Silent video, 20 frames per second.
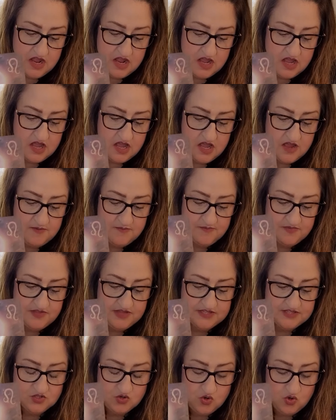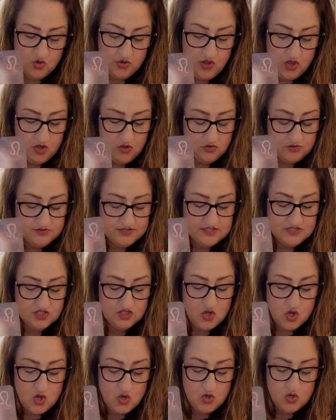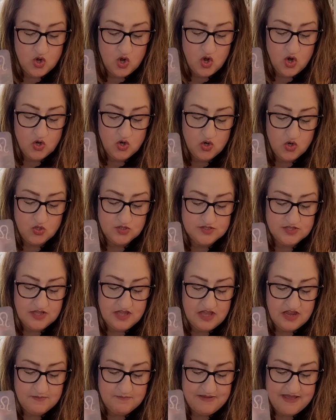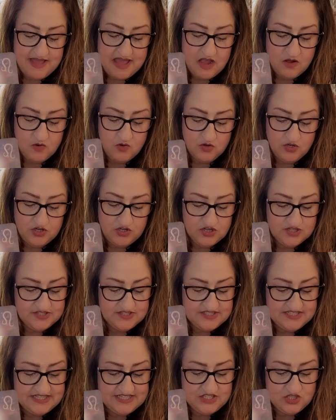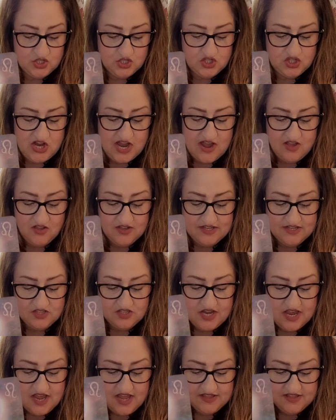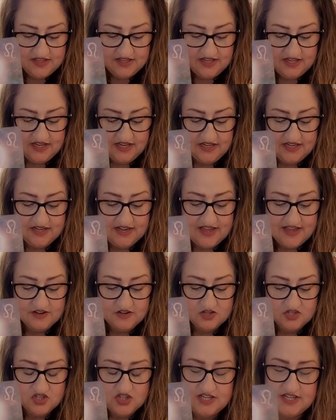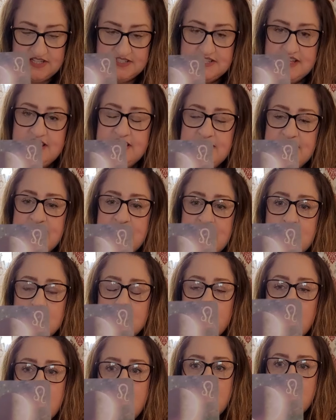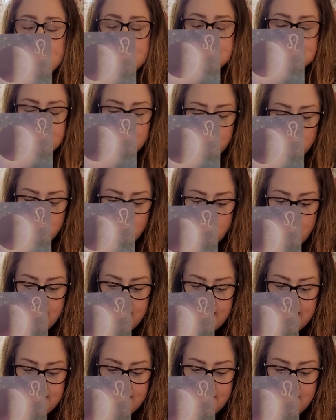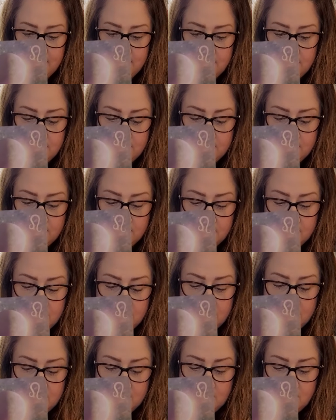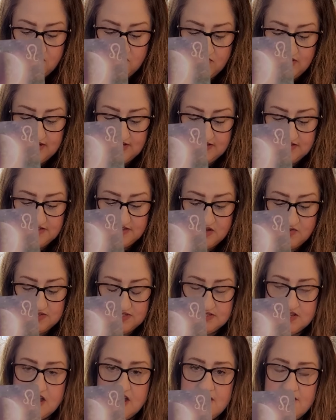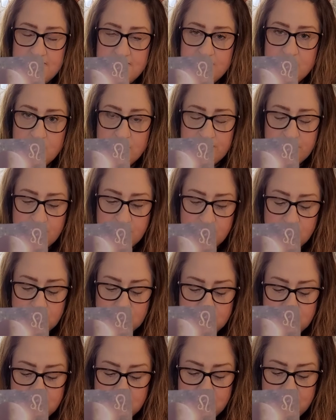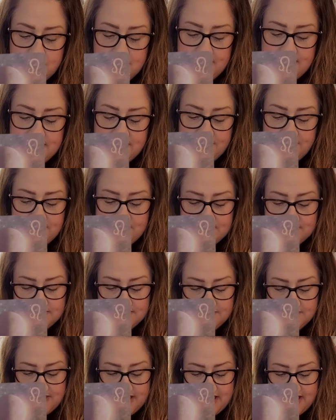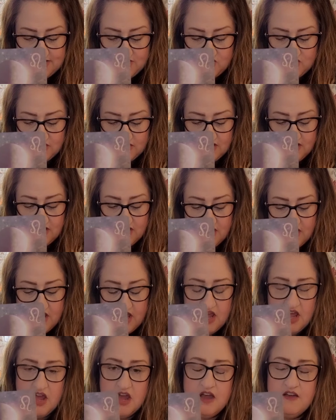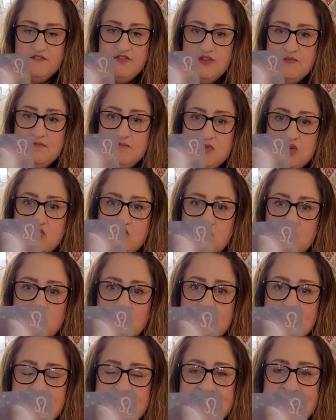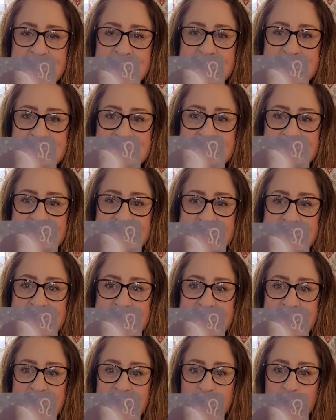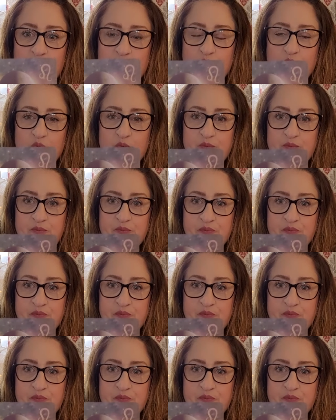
um, this cold this card holds a lot of power. You just need to challenge the heated energies in a wise way. All right, so it's time for you to manifest the magic of the moon in Leo.